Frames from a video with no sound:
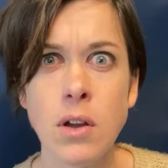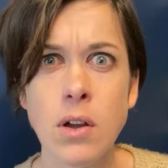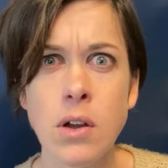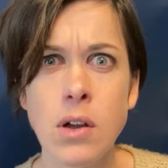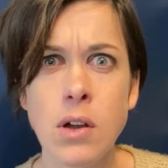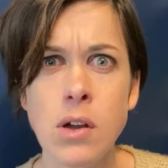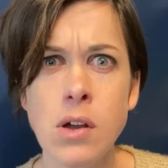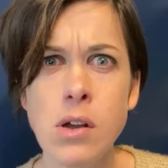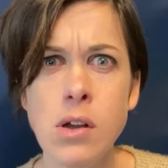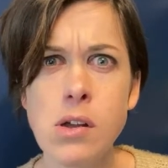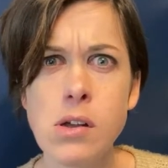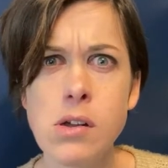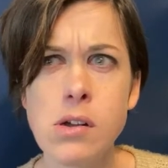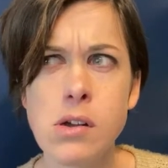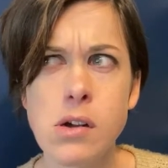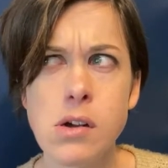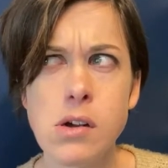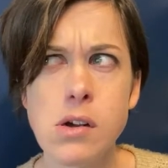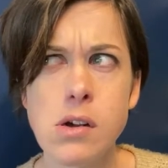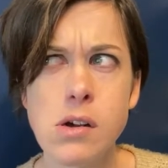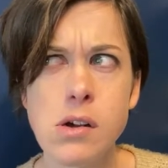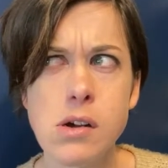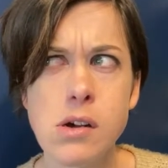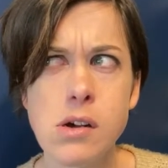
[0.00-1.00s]
ah.
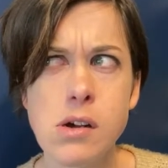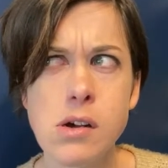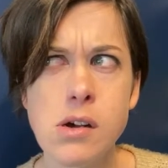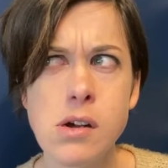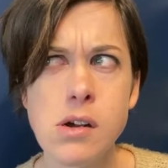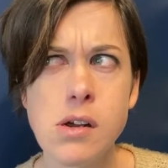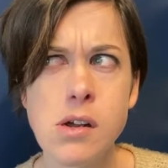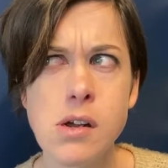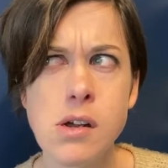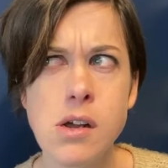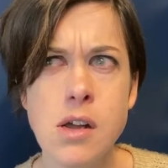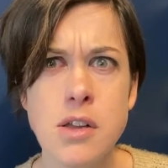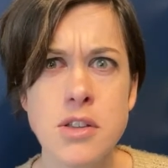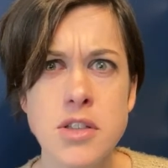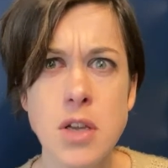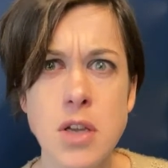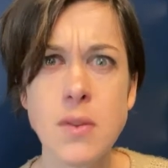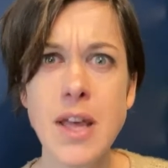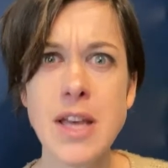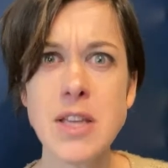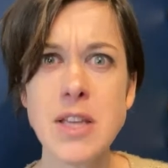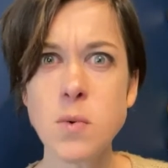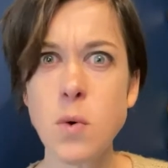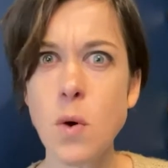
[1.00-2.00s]
So
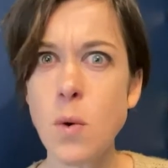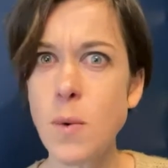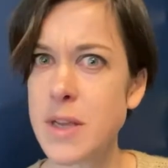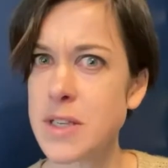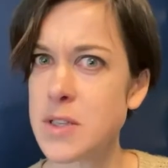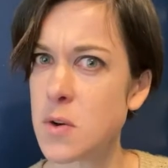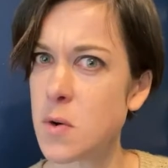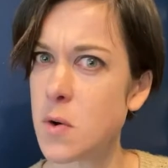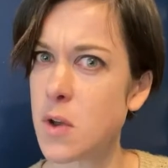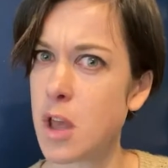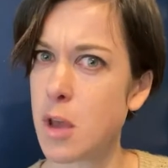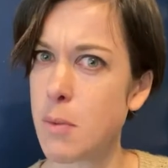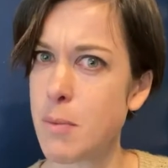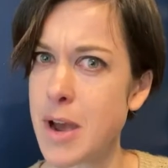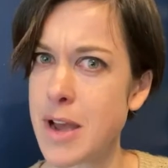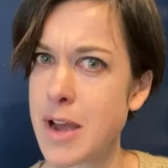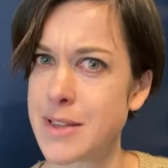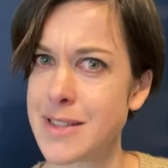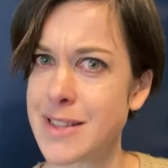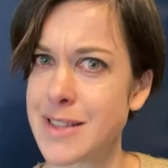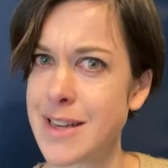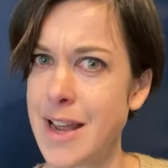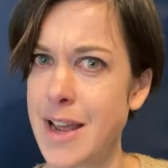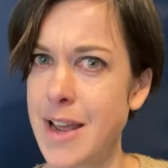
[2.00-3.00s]
that's what we're talking about
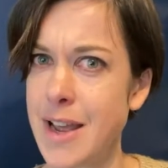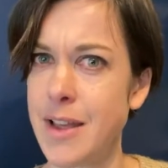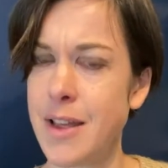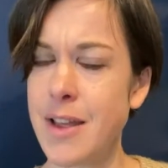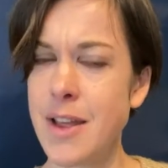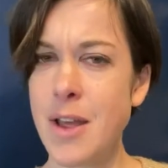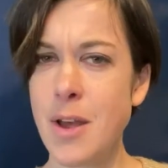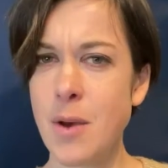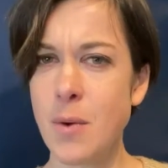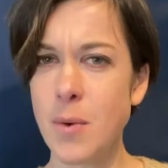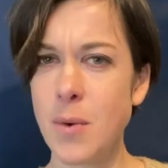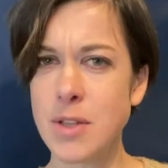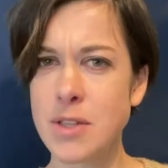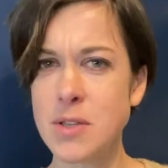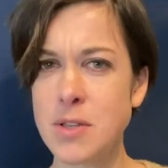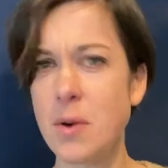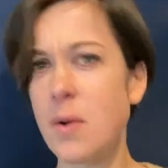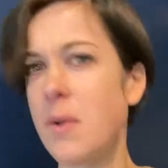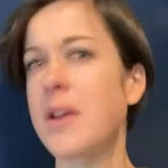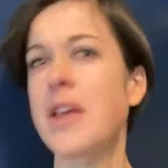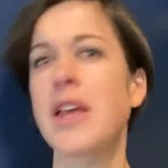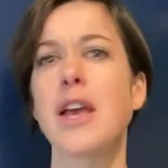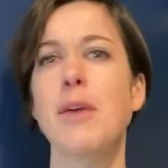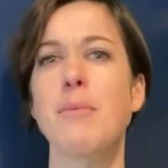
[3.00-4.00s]
today. We're
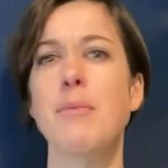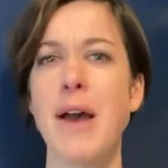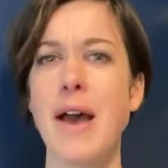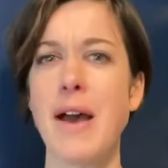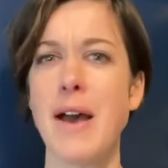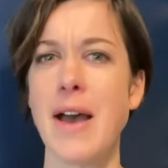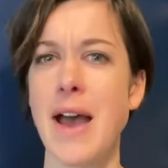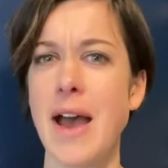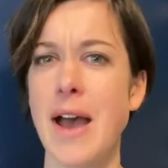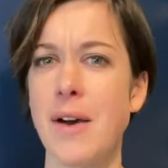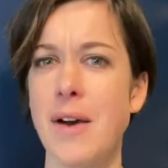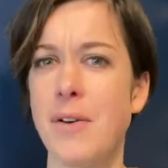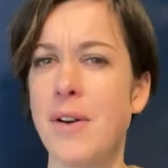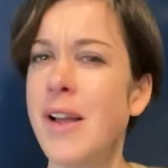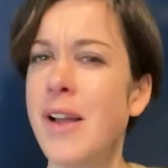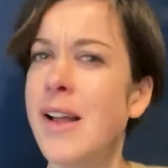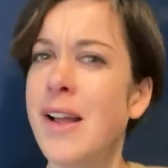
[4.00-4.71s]
talking about how